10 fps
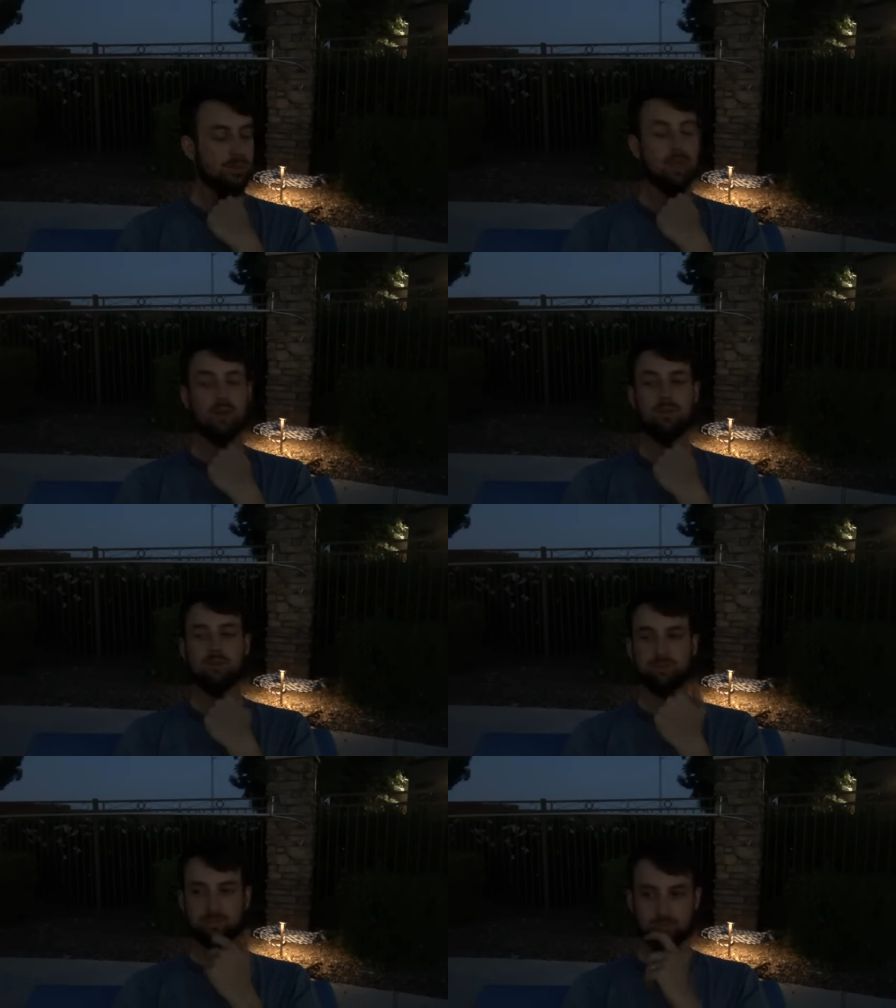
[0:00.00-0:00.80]
Yeah.
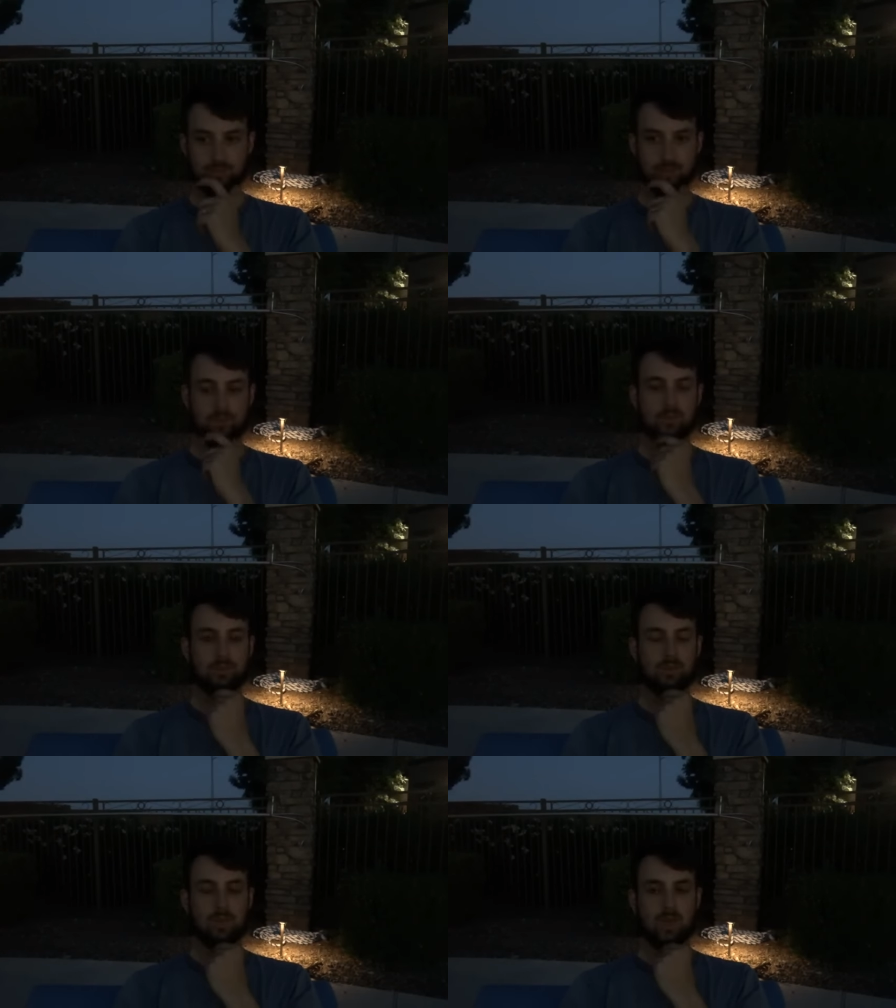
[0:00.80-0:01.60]

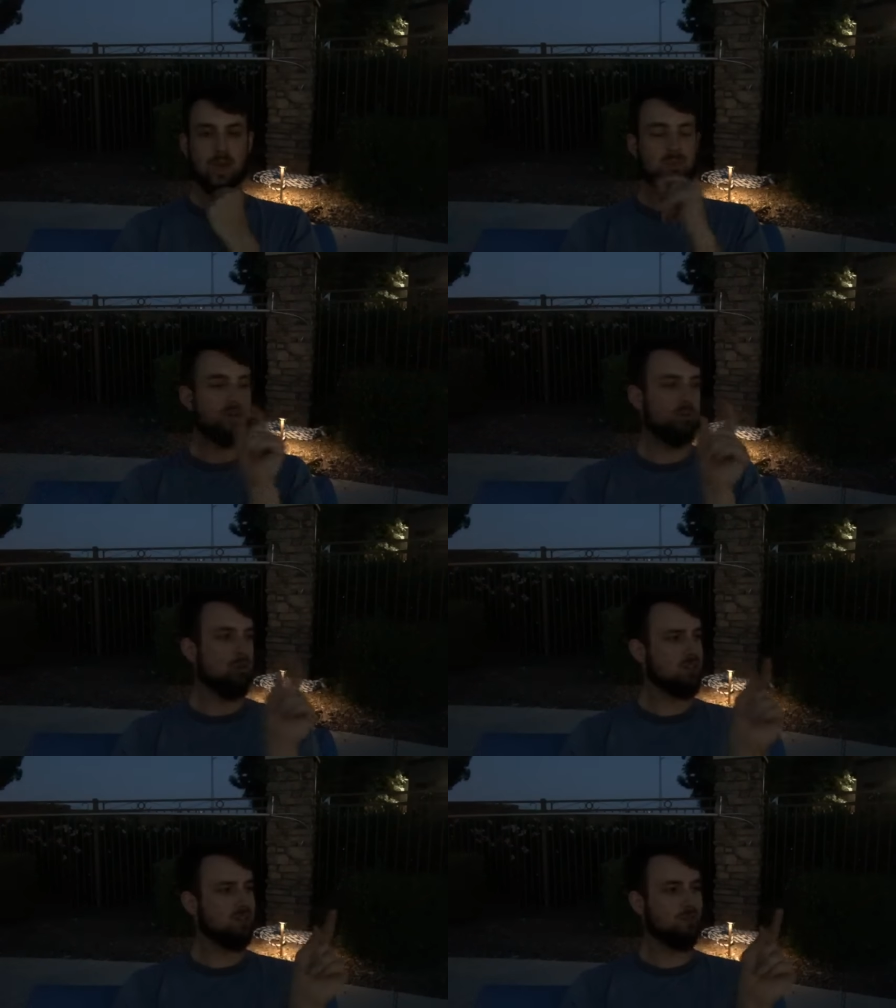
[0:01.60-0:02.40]
But
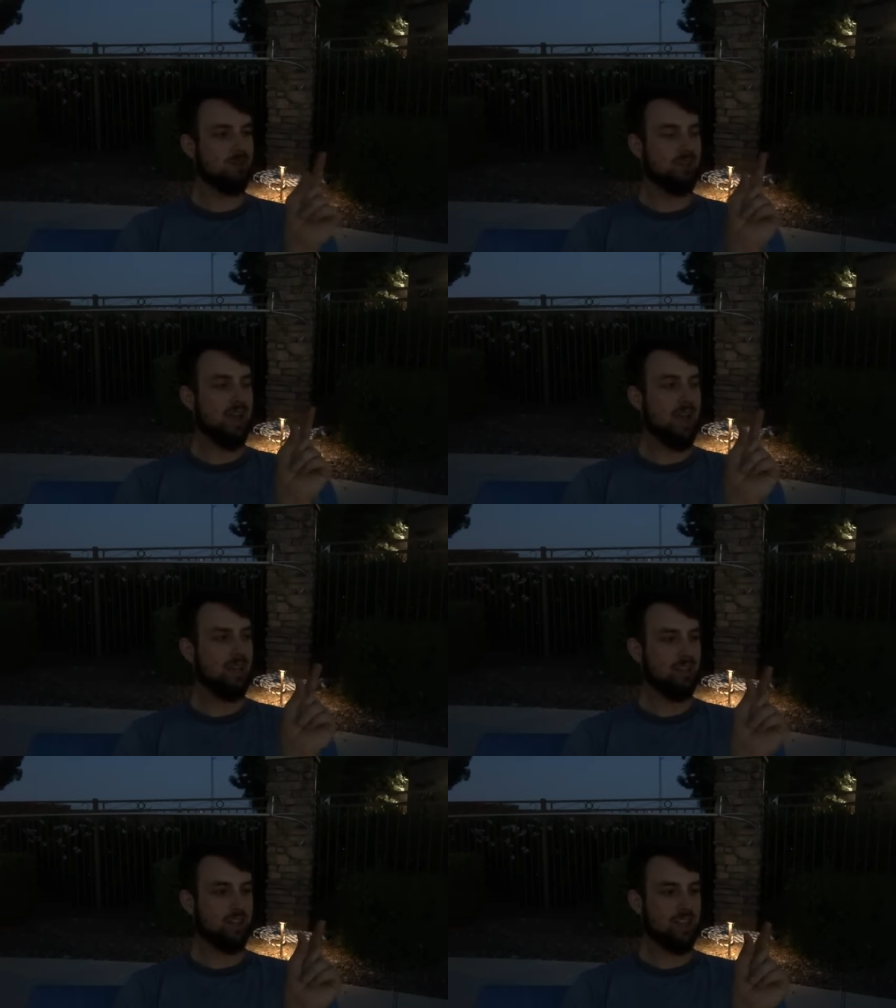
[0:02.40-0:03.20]
most of them are
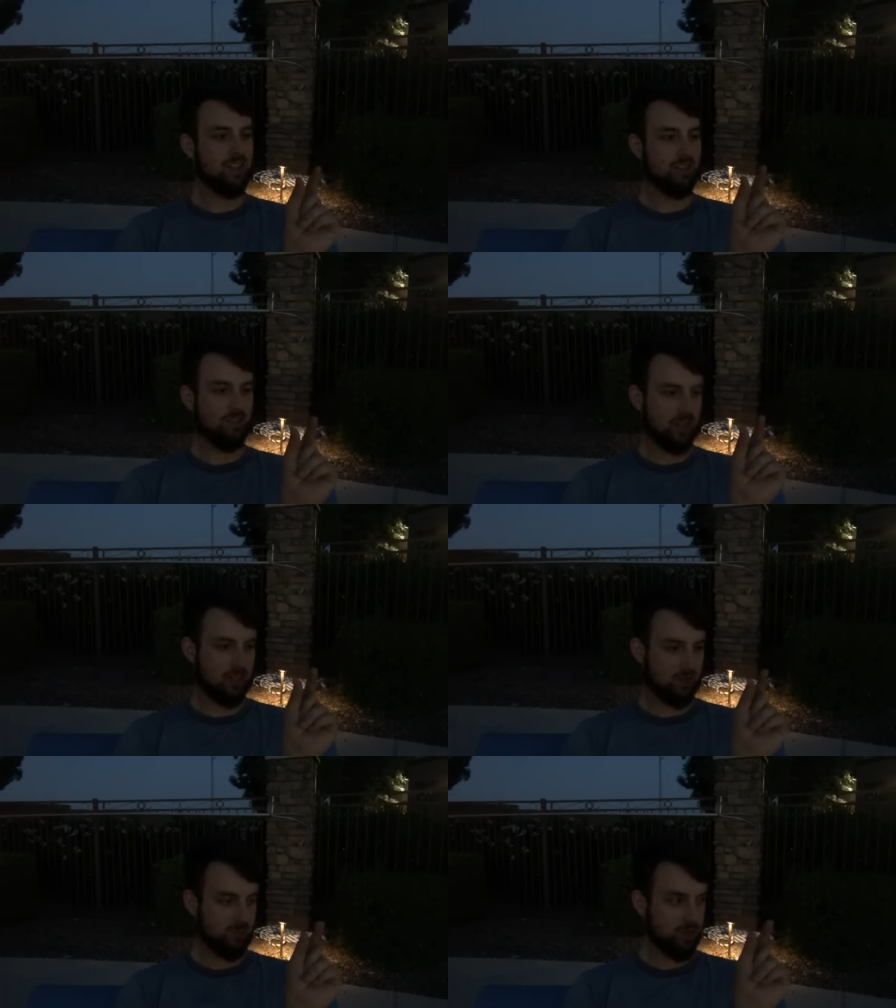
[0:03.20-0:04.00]
tiny. They're like, they're like
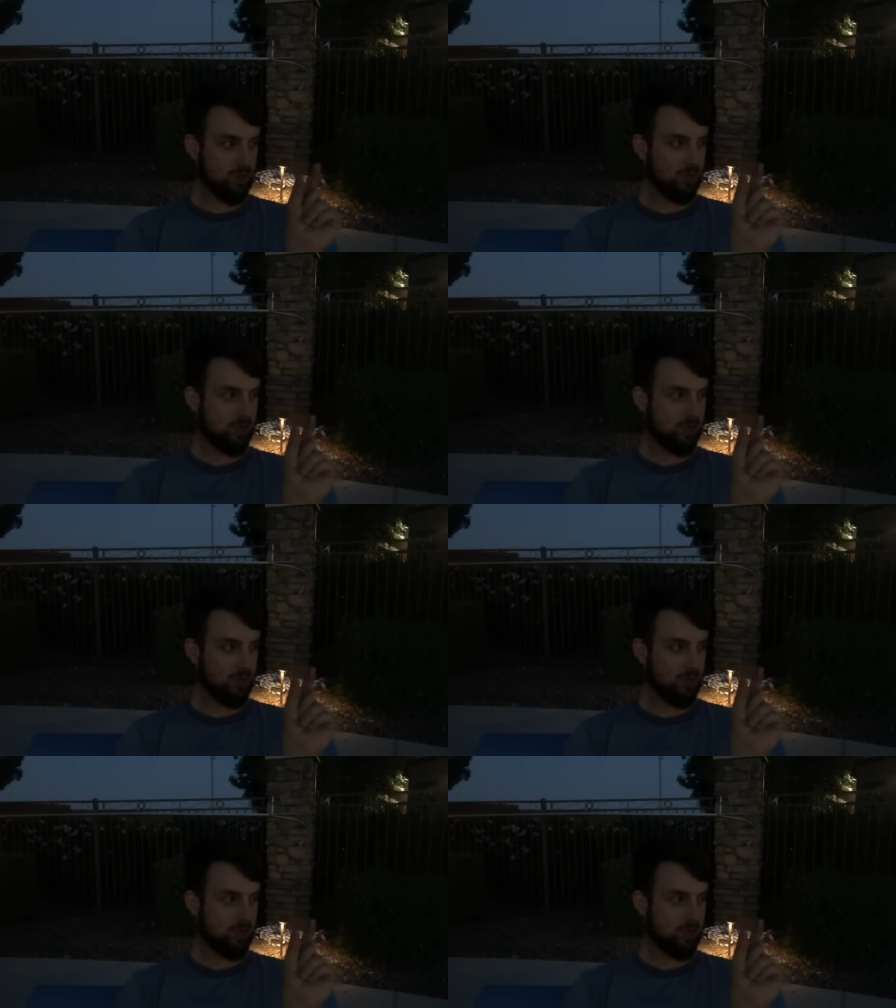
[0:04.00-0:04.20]
this big.